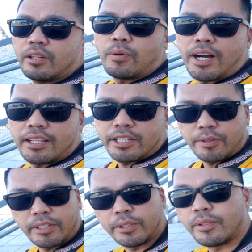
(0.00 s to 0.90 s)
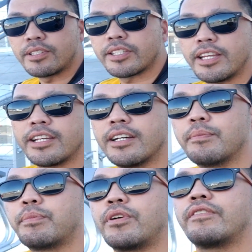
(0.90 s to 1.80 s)
while here at Laguna Seca.
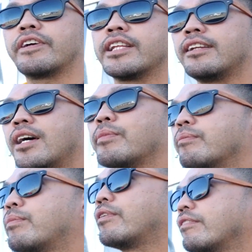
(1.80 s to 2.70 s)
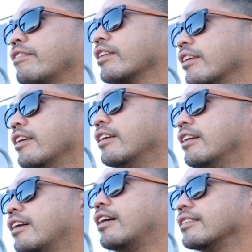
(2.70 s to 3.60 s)
Perfect climate, perfect
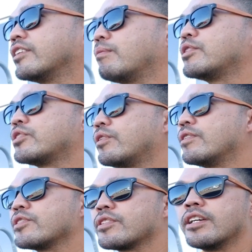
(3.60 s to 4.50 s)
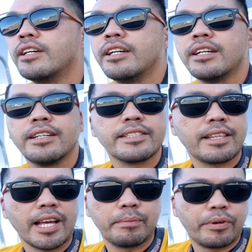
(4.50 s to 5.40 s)
temperatures,
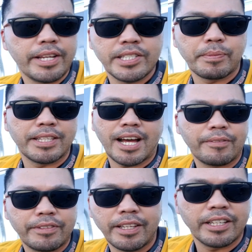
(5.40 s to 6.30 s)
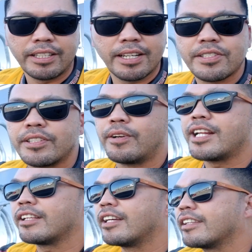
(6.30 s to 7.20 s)
slight breeze, but nothing gusty or
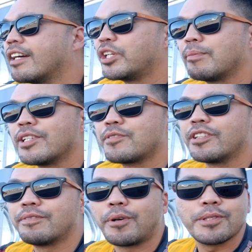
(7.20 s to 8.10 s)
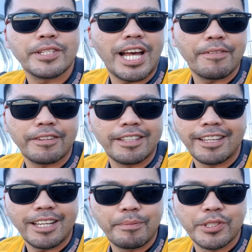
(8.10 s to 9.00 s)
anything like that. Pretty much for the first half of the day,
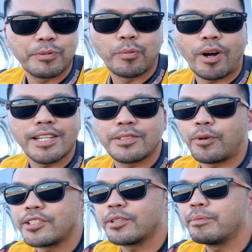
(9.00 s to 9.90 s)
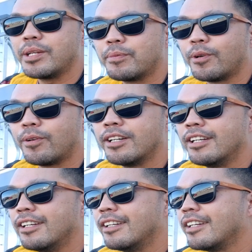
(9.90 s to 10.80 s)
I've just been watching people
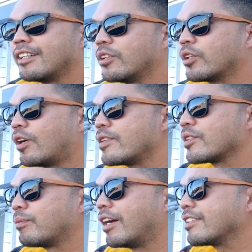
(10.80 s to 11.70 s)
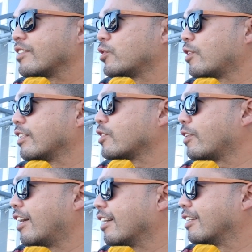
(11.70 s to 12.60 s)
in their cars and bikes enjoying the
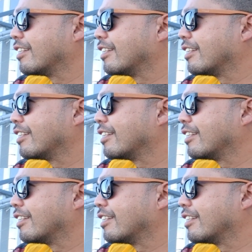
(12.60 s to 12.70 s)
track